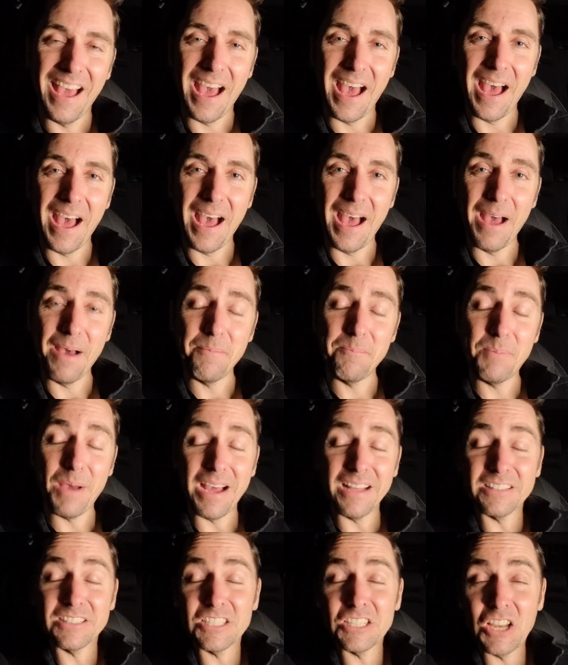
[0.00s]

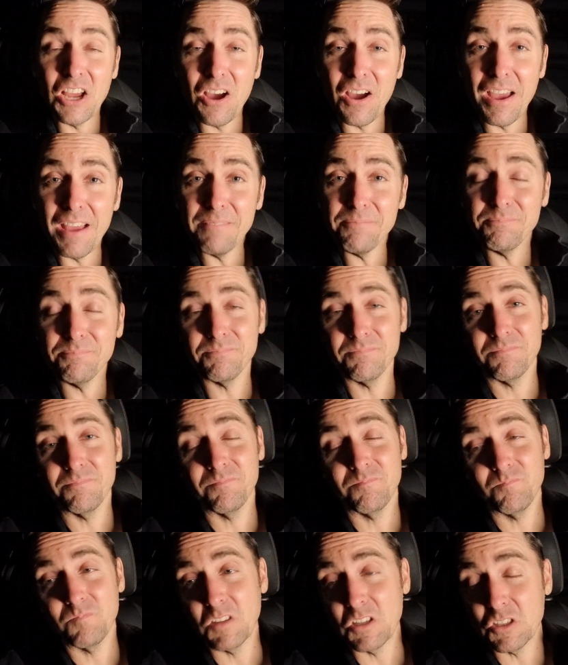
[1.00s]
But tonight,
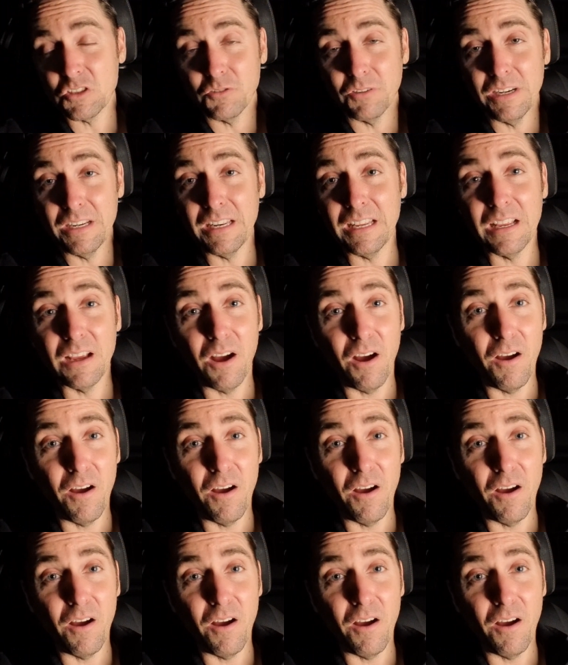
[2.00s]
the screening